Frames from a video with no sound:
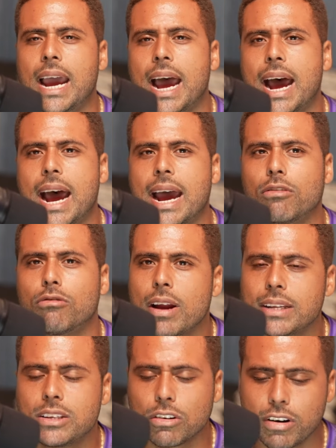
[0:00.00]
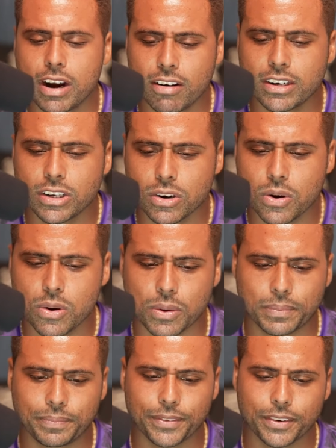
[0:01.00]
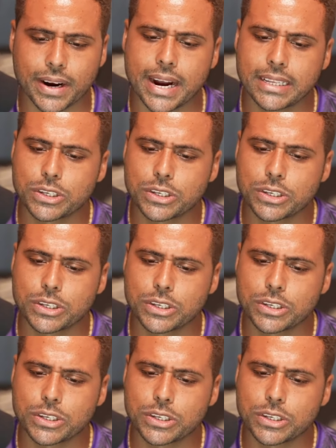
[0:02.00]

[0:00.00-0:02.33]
and ready to rear in to go, right?